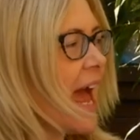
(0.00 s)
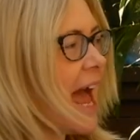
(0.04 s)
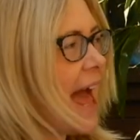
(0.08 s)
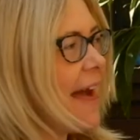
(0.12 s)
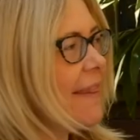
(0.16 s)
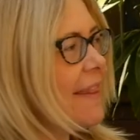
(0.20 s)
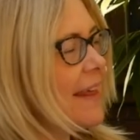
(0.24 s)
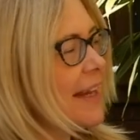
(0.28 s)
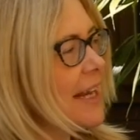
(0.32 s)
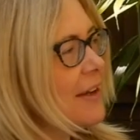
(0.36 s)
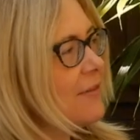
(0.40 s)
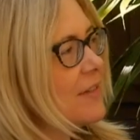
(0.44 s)

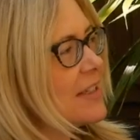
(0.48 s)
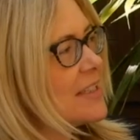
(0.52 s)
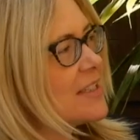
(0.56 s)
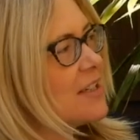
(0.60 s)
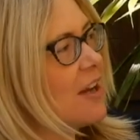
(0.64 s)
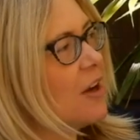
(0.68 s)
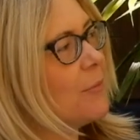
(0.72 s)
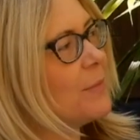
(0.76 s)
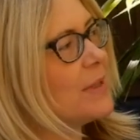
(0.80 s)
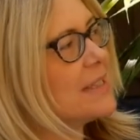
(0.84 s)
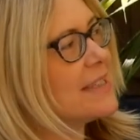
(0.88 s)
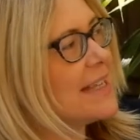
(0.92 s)
And then every
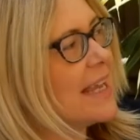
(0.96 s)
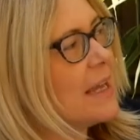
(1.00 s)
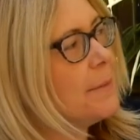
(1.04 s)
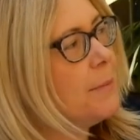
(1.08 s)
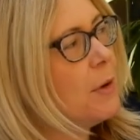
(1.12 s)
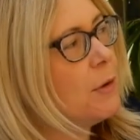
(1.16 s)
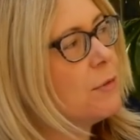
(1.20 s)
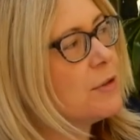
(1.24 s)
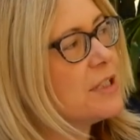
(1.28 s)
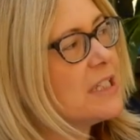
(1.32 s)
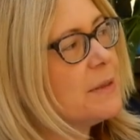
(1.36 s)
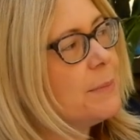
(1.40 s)
time we say a
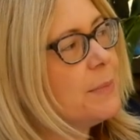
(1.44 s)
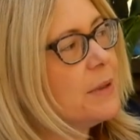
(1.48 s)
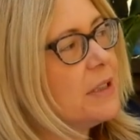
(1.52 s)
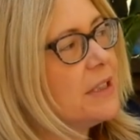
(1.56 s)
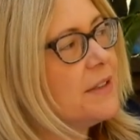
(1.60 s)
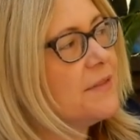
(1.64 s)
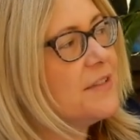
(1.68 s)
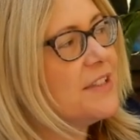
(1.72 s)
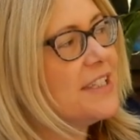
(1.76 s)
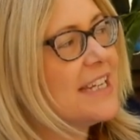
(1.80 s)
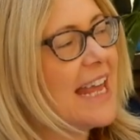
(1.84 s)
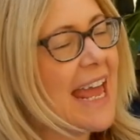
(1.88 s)

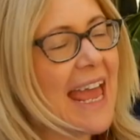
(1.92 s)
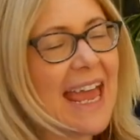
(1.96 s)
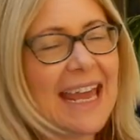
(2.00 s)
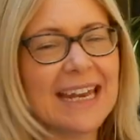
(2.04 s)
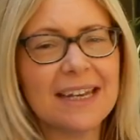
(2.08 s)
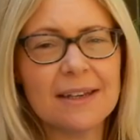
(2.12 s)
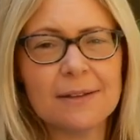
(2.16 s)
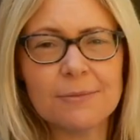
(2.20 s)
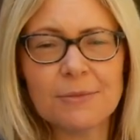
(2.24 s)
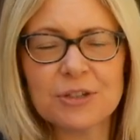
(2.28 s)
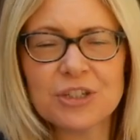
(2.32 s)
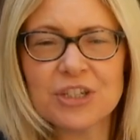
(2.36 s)
multiple of 10,
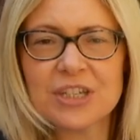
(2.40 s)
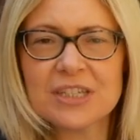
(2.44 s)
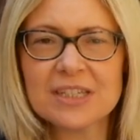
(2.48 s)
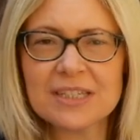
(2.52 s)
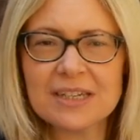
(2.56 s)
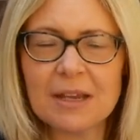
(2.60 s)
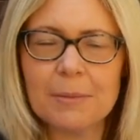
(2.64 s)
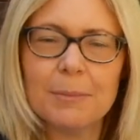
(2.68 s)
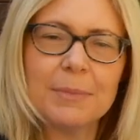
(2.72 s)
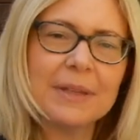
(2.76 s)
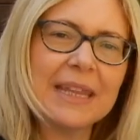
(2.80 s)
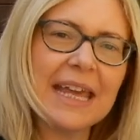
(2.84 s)
which is
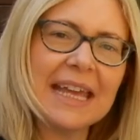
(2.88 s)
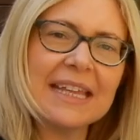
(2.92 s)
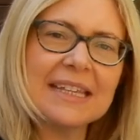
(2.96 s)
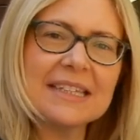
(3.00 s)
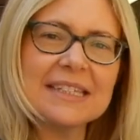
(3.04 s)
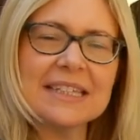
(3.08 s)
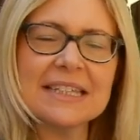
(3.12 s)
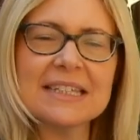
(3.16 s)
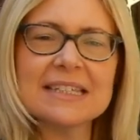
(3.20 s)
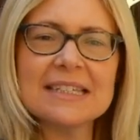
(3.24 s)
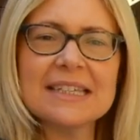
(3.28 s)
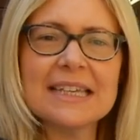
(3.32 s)
a number that
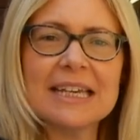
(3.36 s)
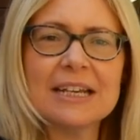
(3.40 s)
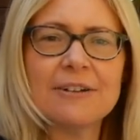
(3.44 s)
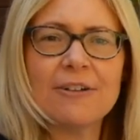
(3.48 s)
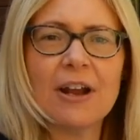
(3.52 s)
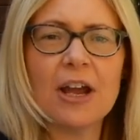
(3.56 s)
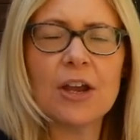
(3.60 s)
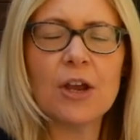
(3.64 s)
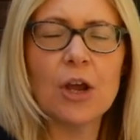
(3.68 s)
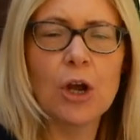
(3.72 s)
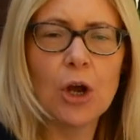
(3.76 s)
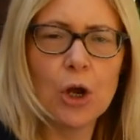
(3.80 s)
ends in 0,
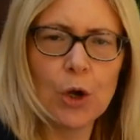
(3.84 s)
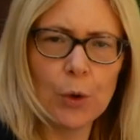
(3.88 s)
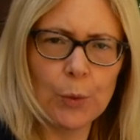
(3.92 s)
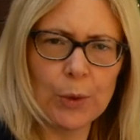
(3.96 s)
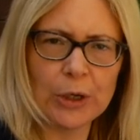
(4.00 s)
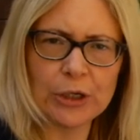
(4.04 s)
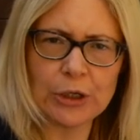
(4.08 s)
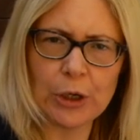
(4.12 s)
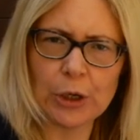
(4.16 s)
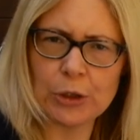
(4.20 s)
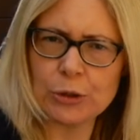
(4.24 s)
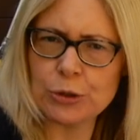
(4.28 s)

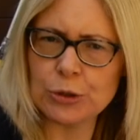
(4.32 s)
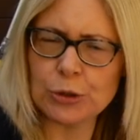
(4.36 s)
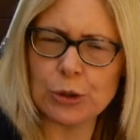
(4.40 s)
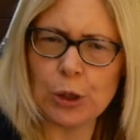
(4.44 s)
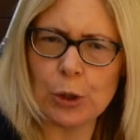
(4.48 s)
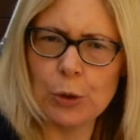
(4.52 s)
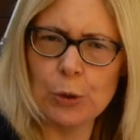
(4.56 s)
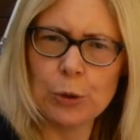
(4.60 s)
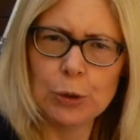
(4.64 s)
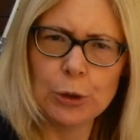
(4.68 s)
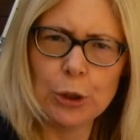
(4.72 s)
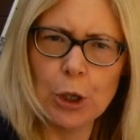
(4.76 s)
we're going to
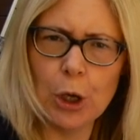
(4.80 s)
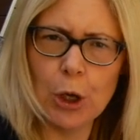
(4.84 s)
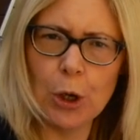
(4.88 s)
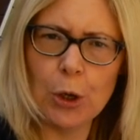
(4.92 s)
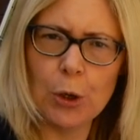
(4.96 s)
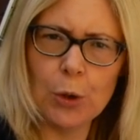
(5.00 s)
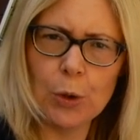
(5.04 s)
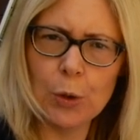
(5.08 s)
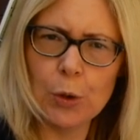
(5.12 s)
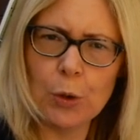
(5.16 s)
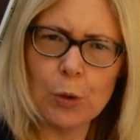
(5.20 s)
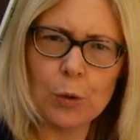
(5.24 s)
go
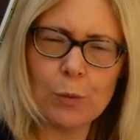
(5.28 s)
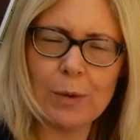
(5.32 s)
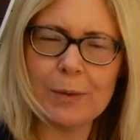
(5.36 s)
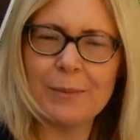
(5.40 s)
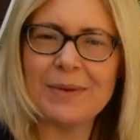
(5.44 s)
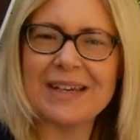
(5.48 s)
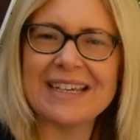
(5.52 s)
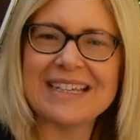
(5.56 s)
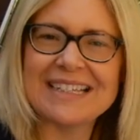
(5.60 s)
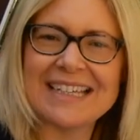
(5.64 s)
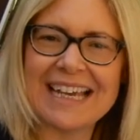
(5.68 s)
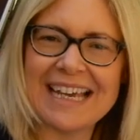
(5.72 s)
low
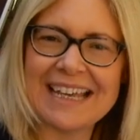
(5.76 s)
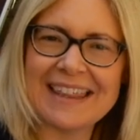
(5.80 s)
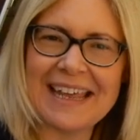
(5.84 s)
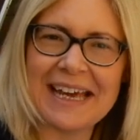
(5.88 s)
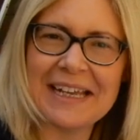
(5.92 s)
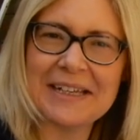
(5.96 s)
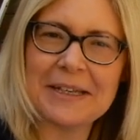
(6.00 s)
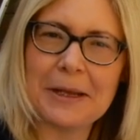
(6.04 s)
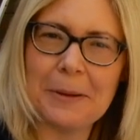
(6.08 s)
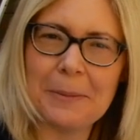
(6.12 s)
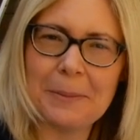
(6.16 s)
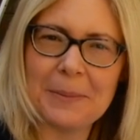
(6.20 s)
when we say
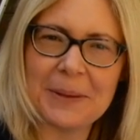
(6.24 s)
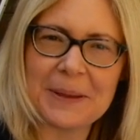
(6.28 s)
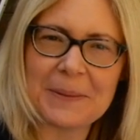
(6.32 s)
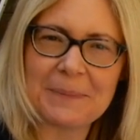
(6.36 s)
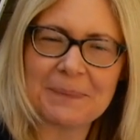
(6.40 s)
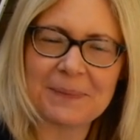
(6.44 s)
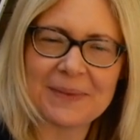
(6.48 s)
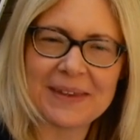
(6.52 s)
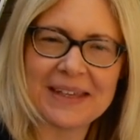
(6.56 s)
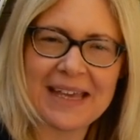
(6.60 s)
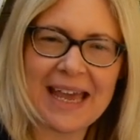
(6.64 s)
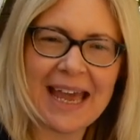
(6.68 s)
that number,
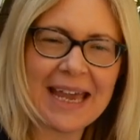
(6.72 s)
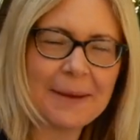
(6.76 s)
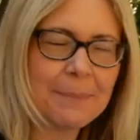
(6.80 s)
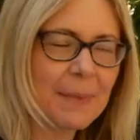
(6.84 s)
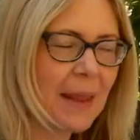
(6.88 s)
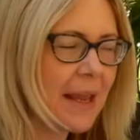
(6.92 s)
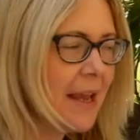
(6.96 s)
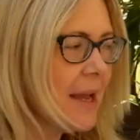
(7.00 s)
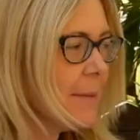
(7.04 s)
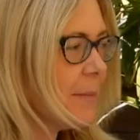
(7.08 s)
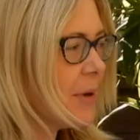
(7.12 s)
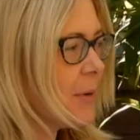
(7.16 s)
okay?
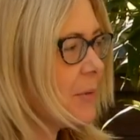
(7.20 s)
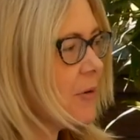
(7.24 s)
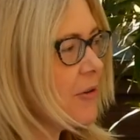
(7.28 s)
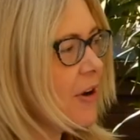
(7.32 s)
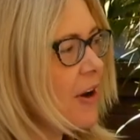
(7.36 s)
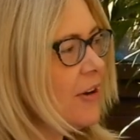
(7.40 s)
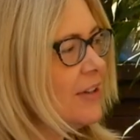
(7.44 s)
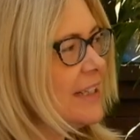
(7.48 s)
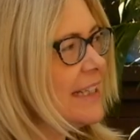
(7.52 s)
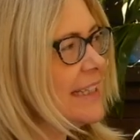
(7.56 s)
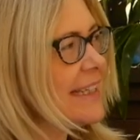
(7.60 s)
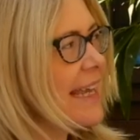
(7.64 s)
But we're
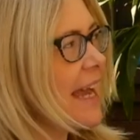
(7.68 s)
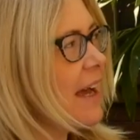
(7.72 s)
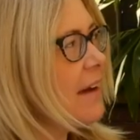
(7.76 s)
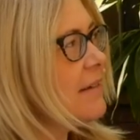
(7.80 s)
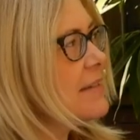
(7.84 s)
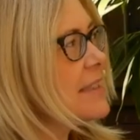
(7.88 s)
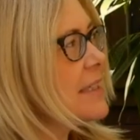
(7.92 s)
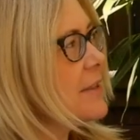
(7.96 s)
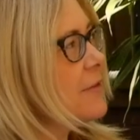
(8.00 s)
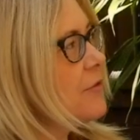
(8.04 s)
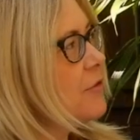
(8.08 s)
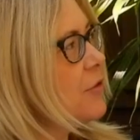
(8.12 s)
only
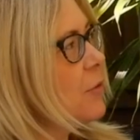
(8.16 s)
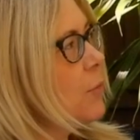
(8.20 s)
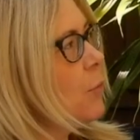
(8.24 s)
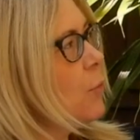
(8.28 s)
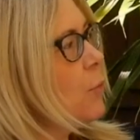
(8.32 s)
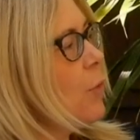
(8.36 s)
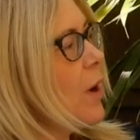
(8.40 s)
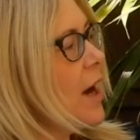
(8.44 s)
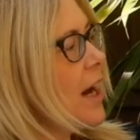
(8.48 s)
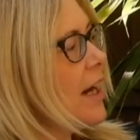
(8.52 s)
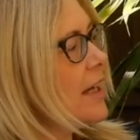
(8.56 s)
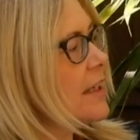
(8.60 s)
counting
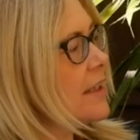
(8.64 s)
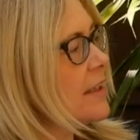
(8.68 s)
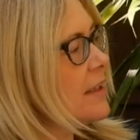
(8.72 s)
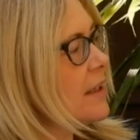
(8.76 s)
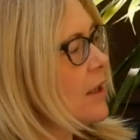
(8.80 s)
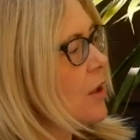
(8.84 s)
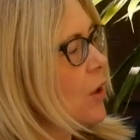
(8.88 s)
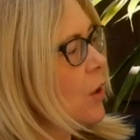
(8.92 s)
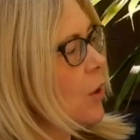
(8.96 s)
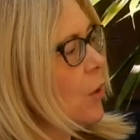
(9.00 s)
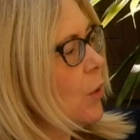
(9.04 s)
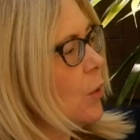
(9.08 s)
from
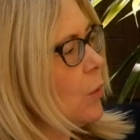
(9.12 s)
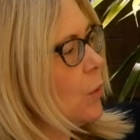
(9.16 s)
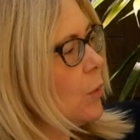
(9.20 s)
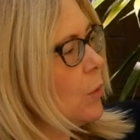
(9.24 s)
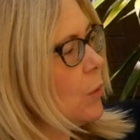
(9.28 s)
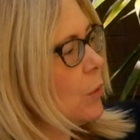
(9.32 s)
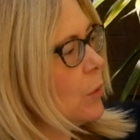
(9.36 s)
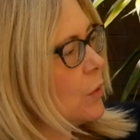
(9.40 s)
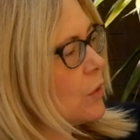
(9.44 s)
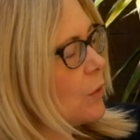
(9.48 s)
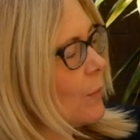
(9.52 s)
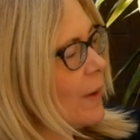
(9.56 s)
1
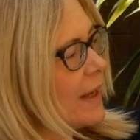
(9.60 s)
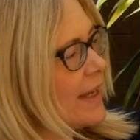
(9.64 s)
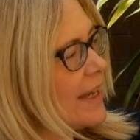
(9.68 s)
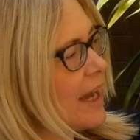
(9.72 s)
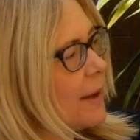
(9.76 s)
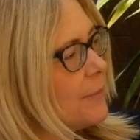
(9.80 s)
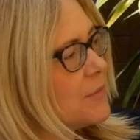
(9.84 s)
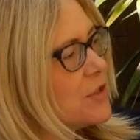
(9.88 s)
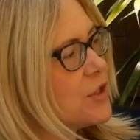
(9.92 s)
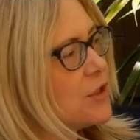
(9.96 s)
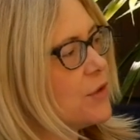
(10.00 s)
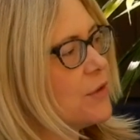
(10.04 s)
all the way
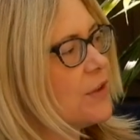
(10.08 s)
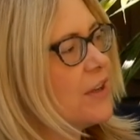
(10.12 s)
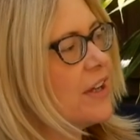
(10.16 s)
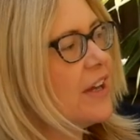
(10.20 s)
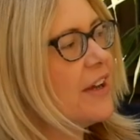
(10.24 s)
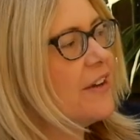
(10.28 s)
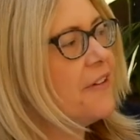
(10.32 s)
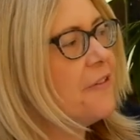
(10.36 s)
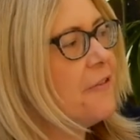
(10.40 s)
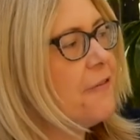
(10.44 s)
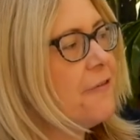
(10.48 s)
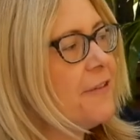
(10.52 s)
up to
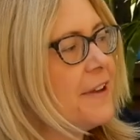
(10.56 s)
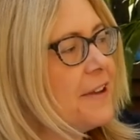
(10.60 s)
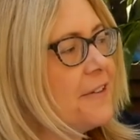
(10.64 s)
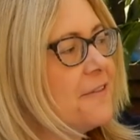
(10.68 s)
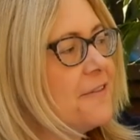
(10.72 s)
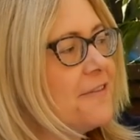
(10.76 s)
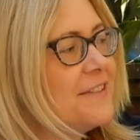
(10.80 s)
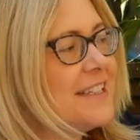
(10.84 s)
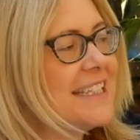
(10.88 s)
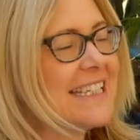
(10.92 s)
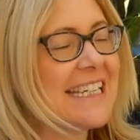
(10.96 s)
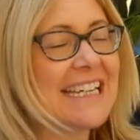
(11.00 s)

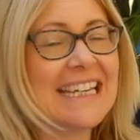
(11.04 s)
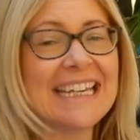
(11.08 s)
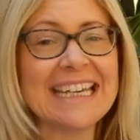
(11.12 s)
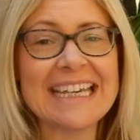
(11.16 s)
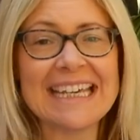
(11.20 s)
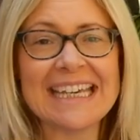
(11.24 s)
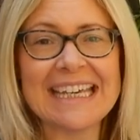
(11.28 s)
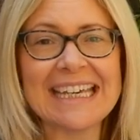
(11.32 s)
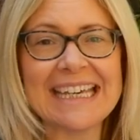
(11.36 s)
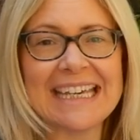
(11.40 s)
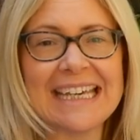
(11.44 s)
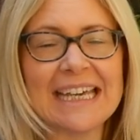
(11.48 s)

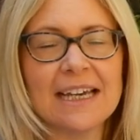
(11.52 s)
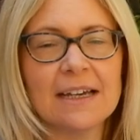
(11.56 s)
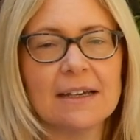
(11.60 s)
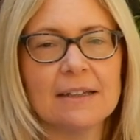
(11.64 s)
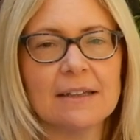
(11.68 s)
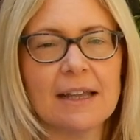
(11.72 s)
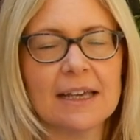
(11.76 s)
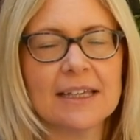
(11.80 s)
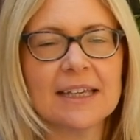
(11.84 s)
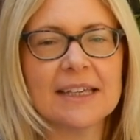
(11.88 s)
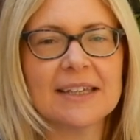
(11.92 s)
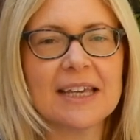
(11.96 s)
50,
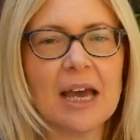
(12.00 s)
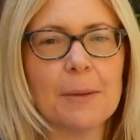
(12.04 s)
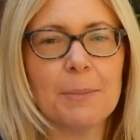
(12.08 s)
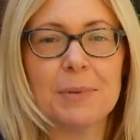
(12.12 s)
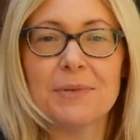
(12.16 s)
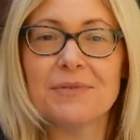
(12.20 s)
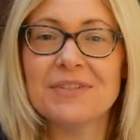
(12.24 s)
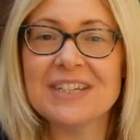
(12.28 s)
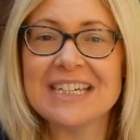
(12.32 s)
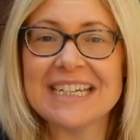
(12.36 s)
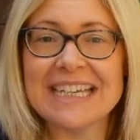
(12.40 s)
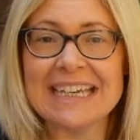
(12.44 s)
like a
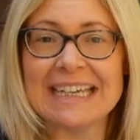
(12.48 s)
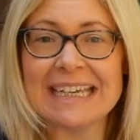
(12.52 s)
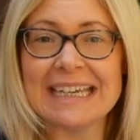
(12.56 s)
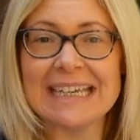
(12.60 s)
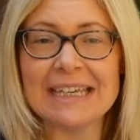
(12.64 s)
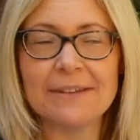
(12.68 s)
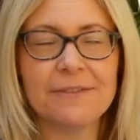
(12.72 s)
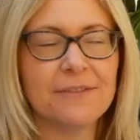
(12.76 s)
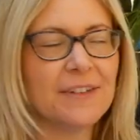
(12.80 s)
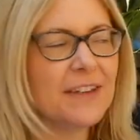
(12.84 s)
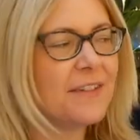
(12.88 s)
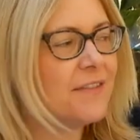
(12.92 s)
cup of
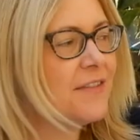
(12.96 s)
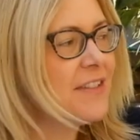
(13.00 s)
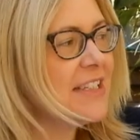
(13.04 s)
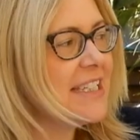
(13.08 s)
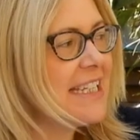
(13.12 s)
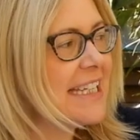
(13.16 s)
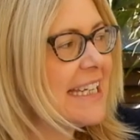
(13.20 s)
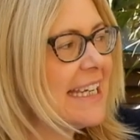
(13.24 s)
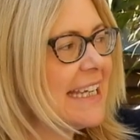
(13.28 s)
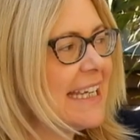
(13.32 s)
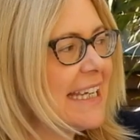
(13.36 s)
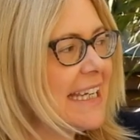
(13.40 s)
tea,
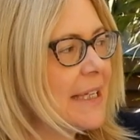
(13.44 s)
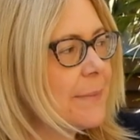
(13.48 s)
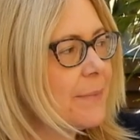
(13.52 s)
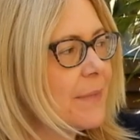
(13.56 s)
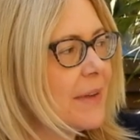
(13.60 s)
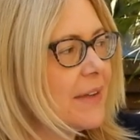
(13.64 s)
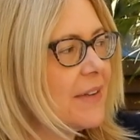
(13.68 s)
50,